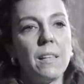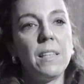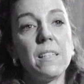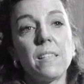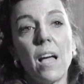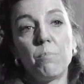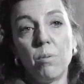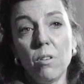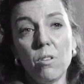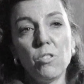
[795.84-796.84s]
This
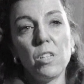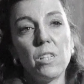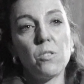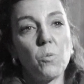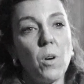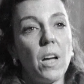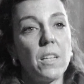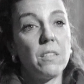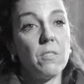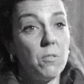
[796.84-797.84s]
typology is
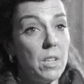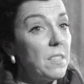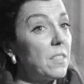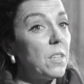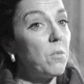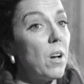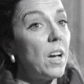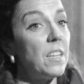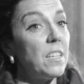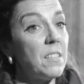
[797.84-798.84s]
quite interesting,
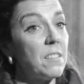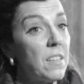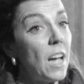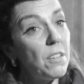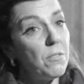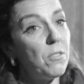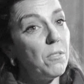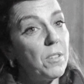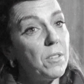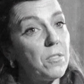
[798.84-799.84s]
quite
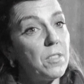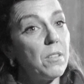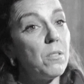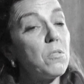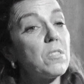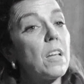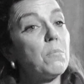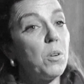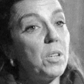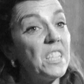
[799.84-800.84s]
insightful, because it looks
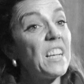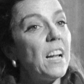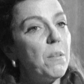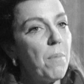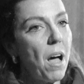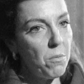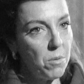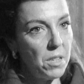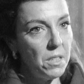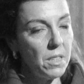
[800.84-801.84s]
at political
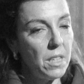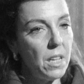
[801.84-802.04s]
power